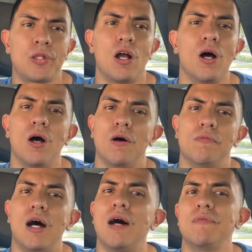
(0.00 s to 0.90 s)

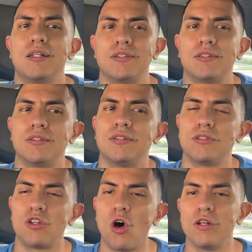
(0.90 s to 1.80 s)
Um, I'm not
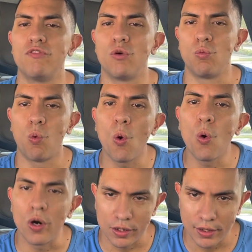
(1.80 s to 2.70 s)
calling for
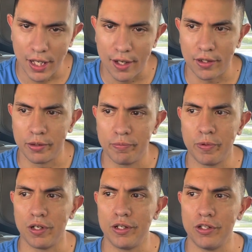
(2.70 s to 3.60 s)
war exactly,
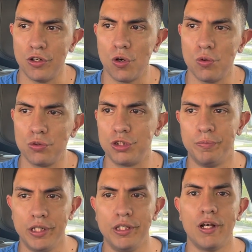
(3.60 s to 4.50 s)
but you know, to
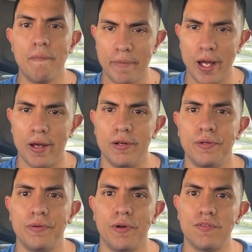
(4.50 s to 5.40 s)
be a
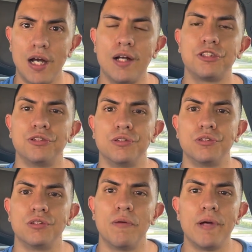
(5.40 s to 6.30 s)
man of
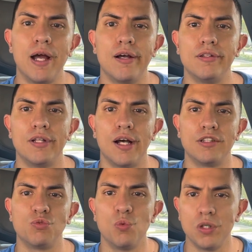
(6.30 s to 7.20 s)
action, a man
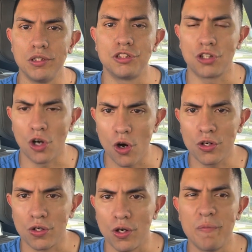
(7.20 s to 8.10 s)
that's willing to
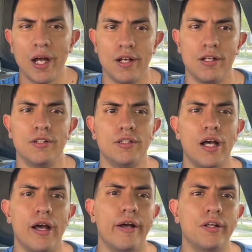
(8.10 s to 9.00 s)
conquer, a man
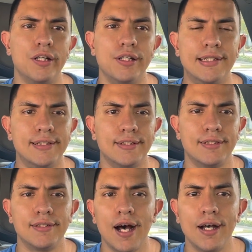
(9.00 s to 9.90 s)
that is
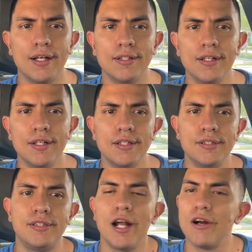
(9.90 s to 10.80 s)
not
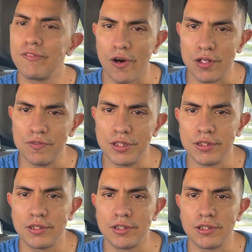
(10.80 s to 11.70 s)
terrified of his
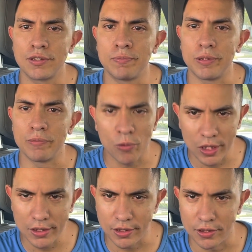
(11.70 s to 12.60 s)
instincts but
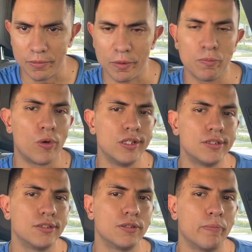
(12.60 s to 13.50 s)
embraces them,
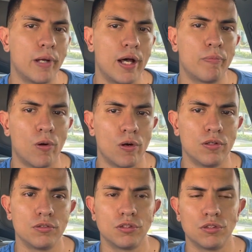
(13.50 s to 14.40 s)
embraces the bad
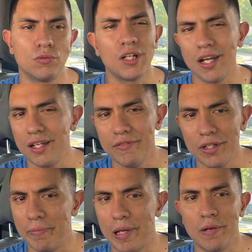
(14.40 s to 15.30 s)
parts. So not even
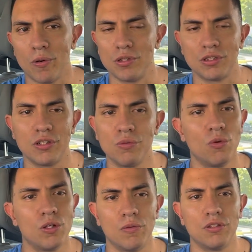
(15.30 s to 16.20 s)
the bad parts. I don't even
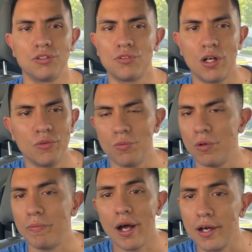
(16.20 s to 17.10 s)
want to us or
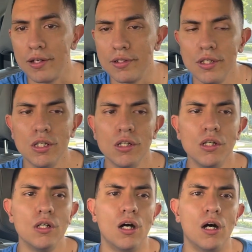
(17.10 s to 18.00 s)
bad,
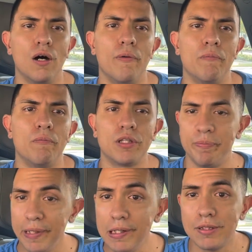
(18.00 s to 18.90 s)
um, but the
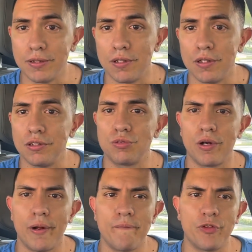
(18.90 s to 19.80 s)
beast in us,
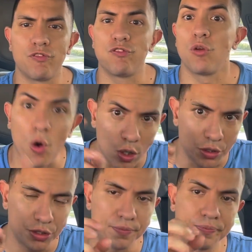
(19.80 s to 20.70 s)
right? The flaws,